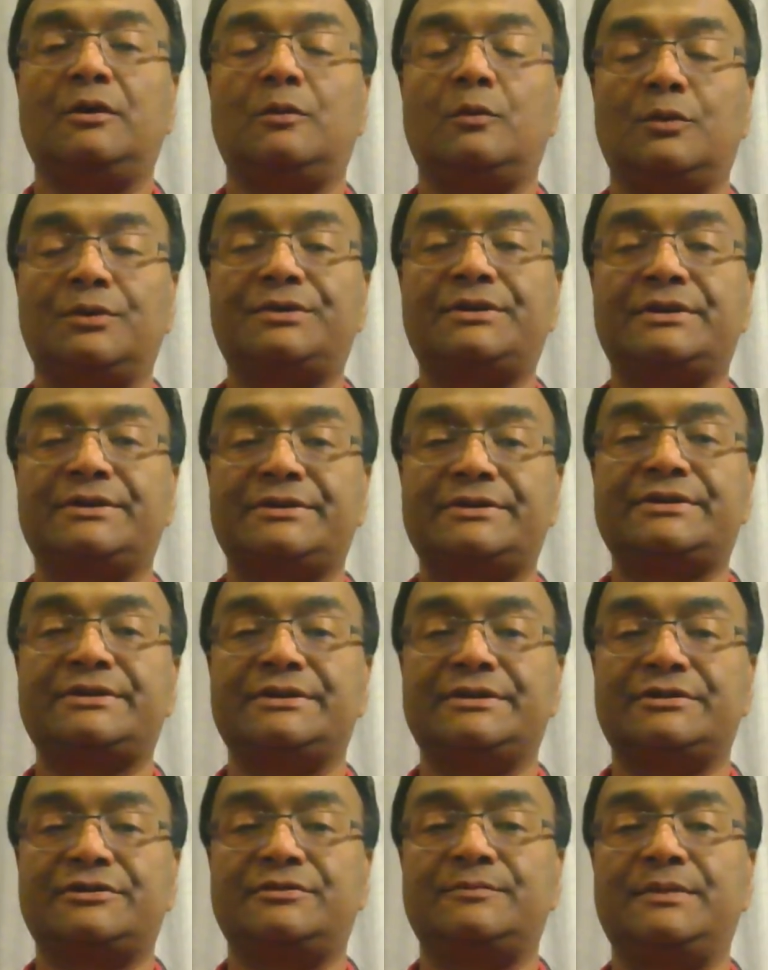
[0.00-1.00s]
would
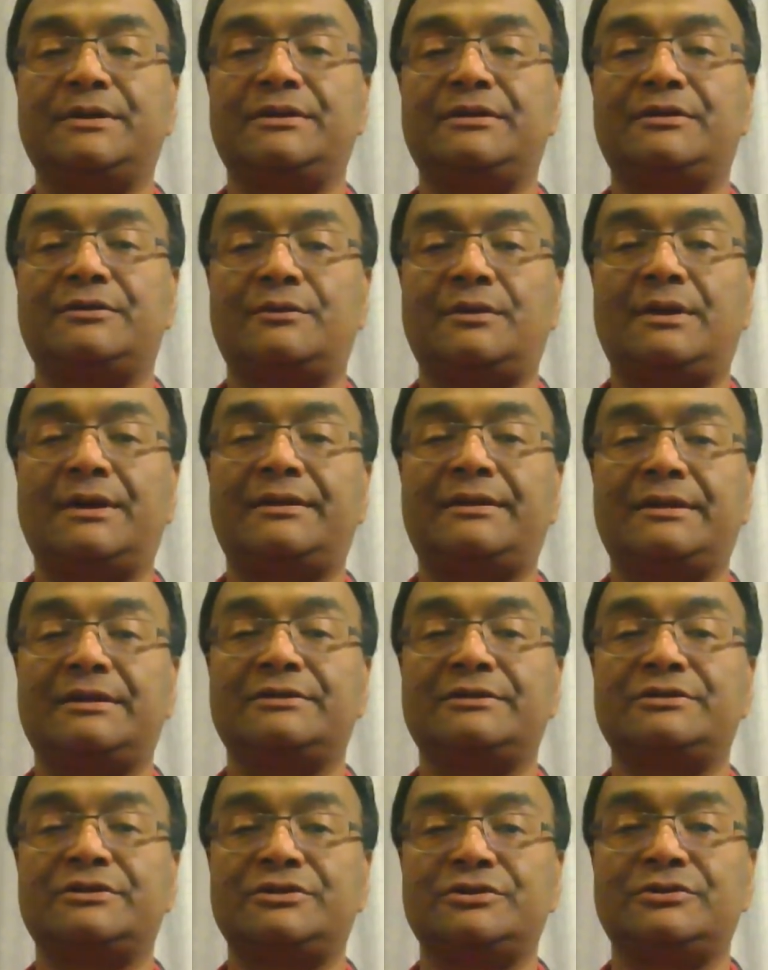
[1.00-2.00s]
consider to be the right
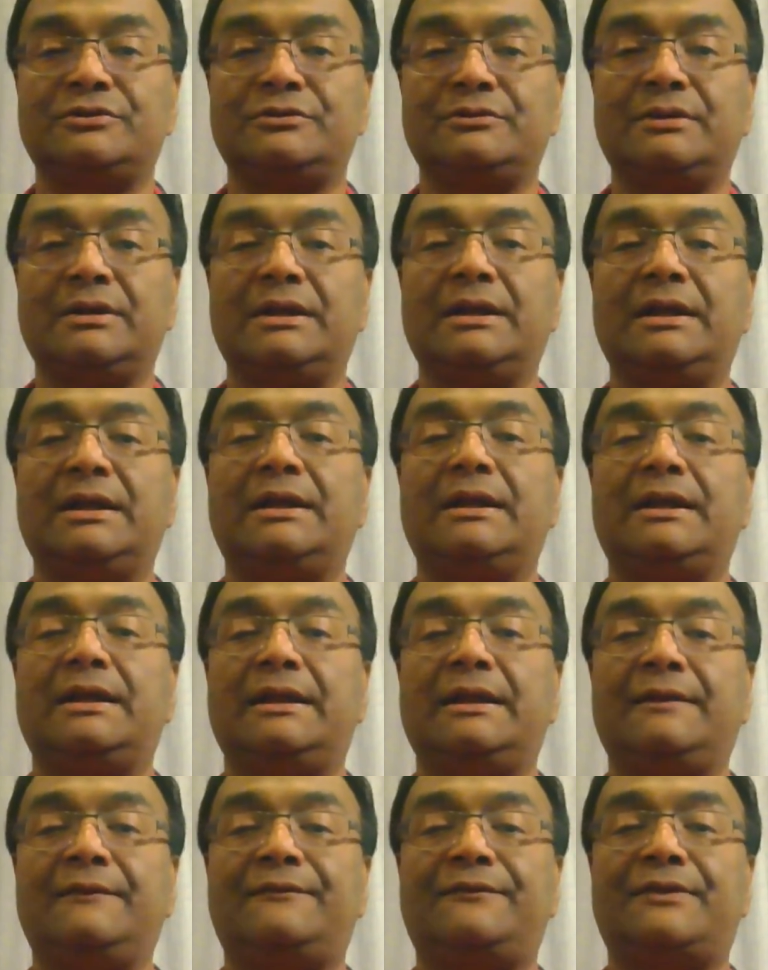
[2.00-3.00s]
thing to do
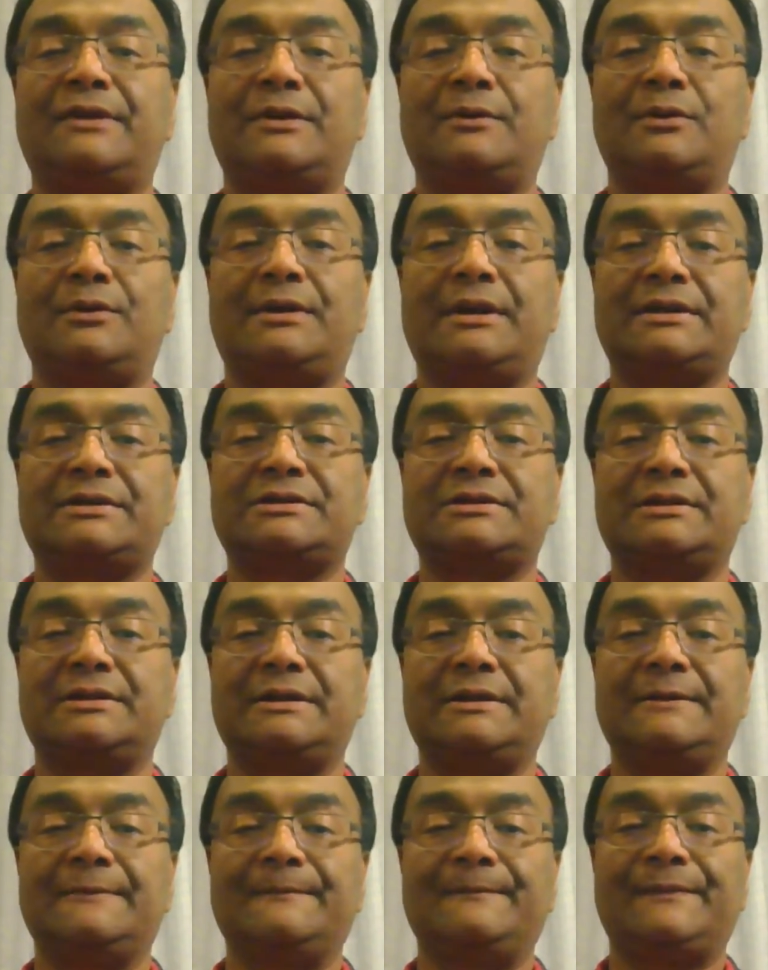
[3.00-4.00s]
if they were
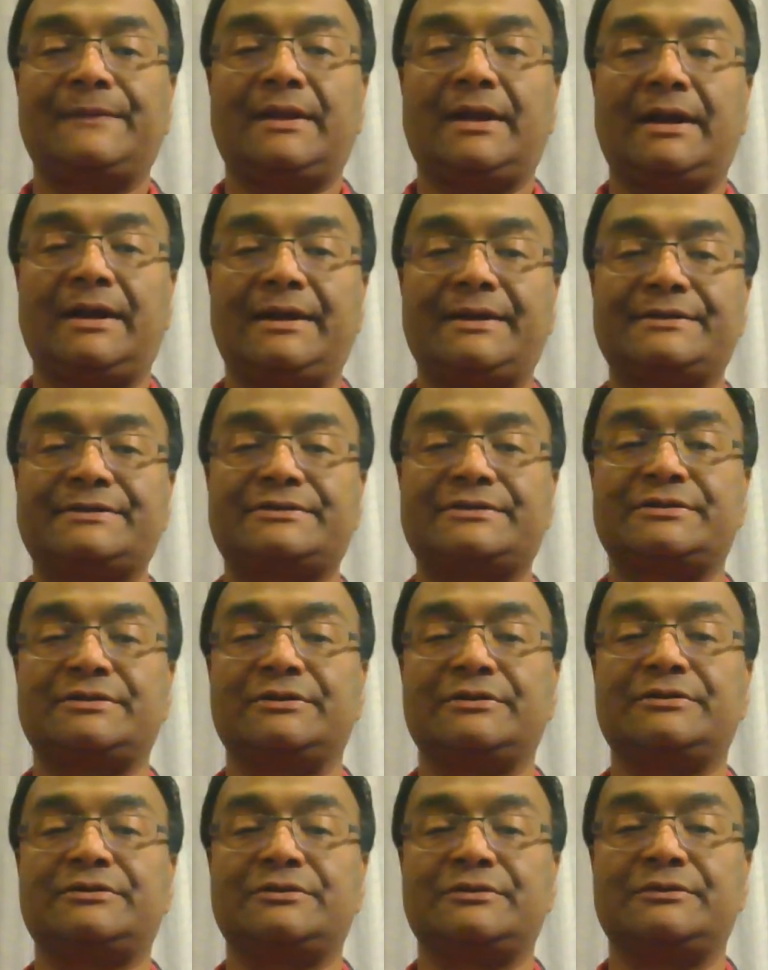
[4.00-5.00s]
actually
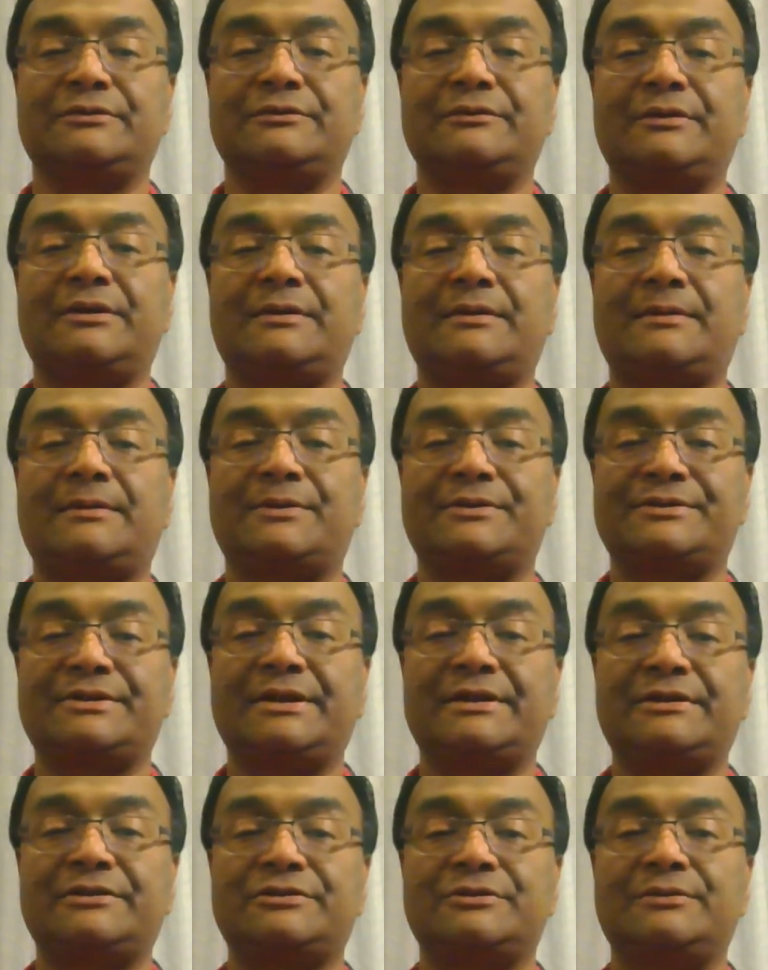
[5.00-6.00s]
asked to
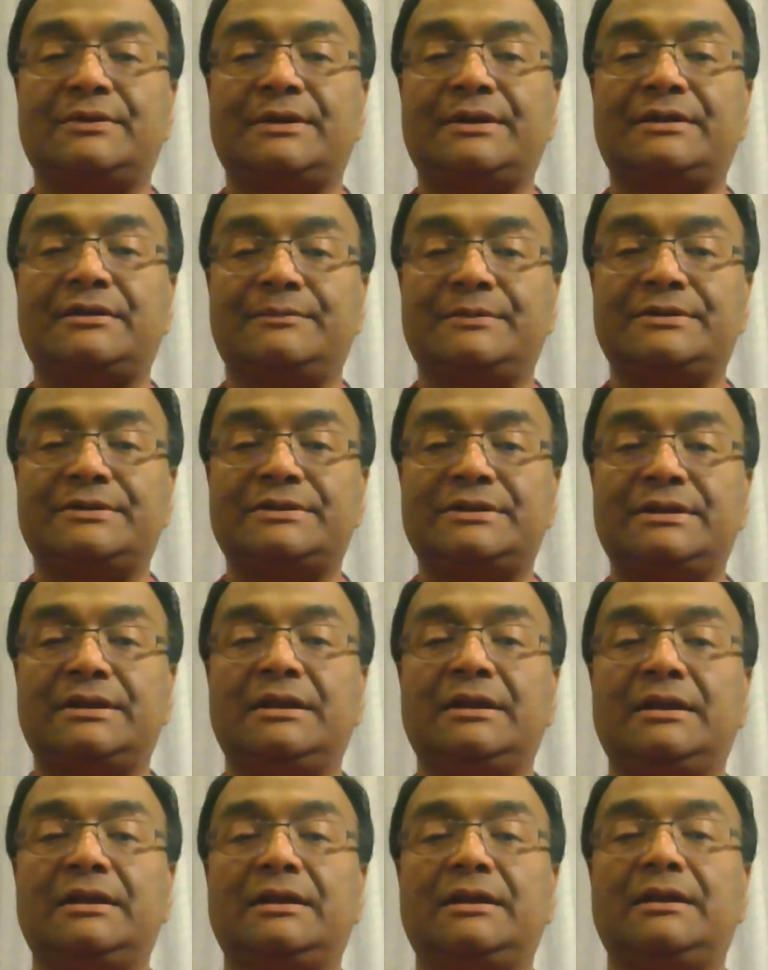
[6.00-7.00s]
present to a
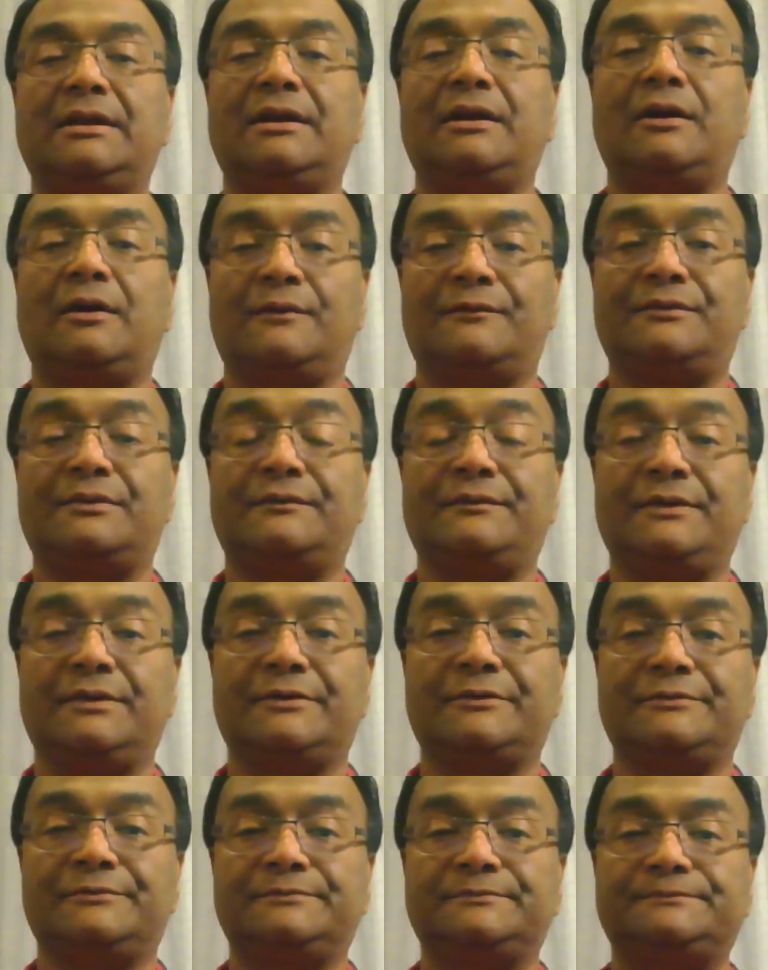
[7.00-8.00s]
committee of
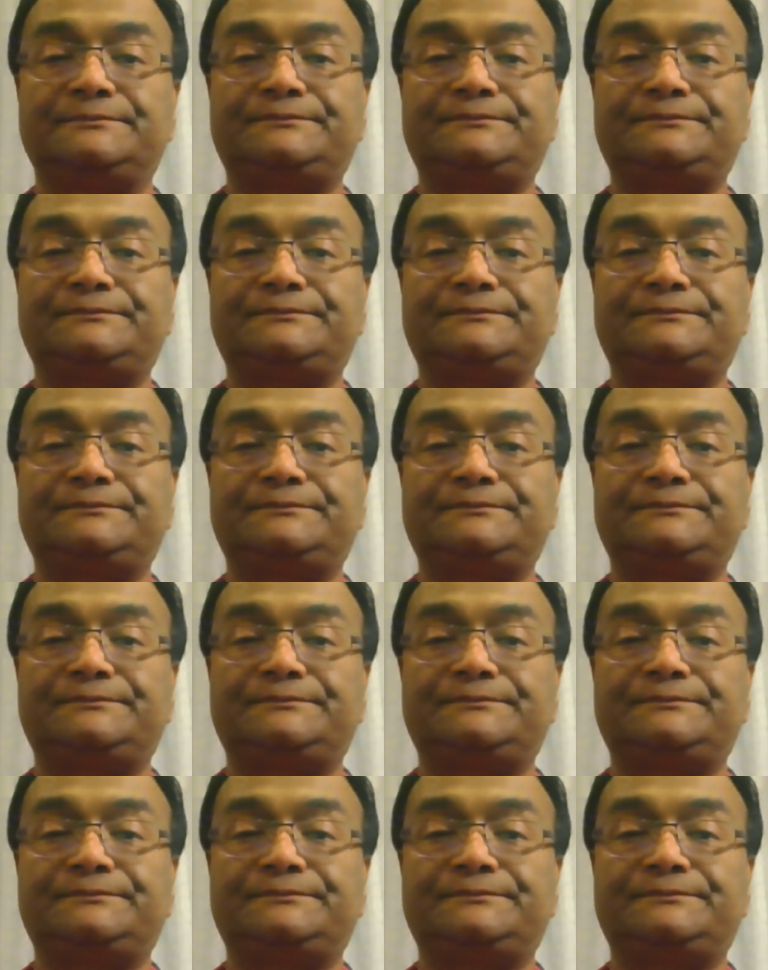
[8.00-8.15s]
review.